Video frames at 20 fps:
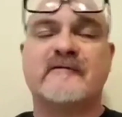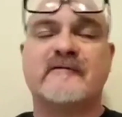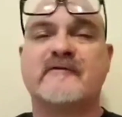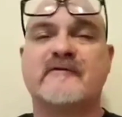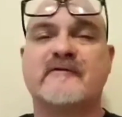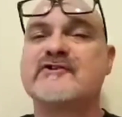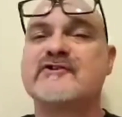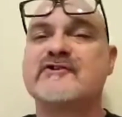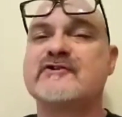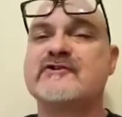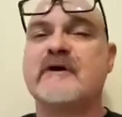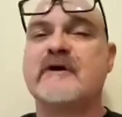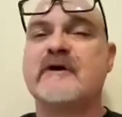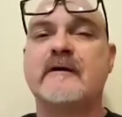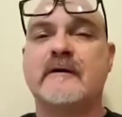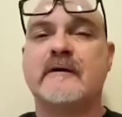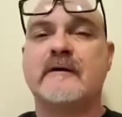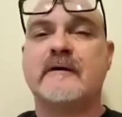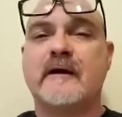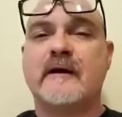But because
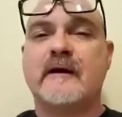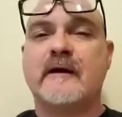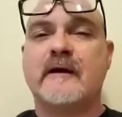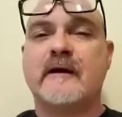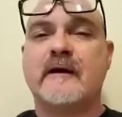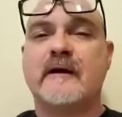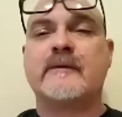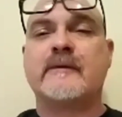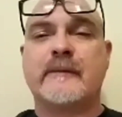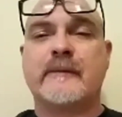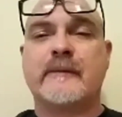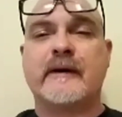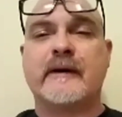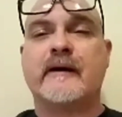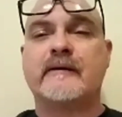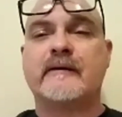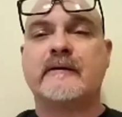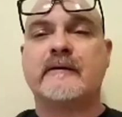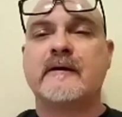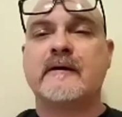I've shared
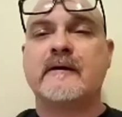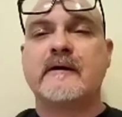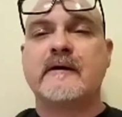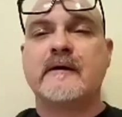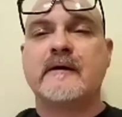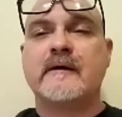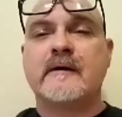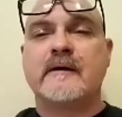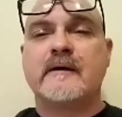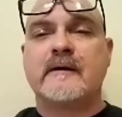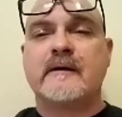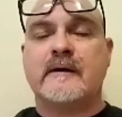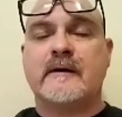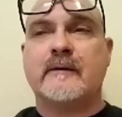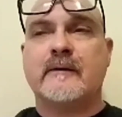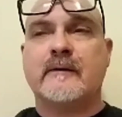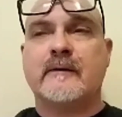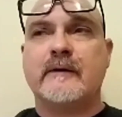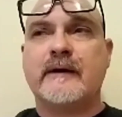and talked about it,